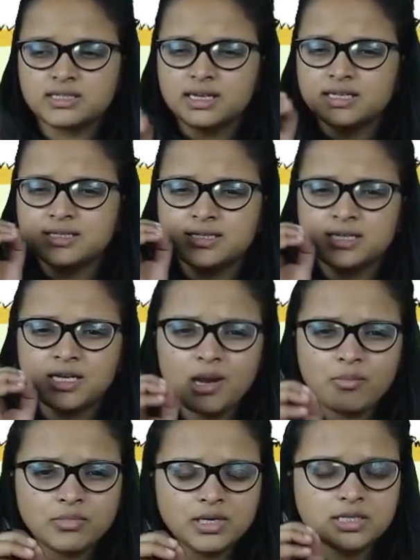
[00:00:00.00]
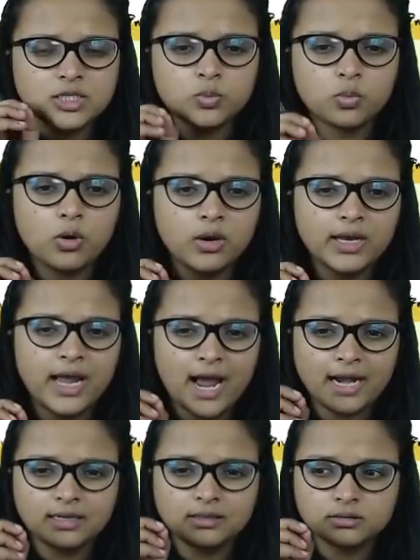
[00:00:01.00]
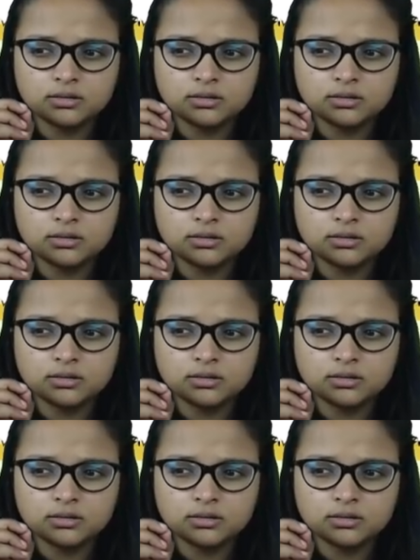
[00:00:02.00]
extremely small and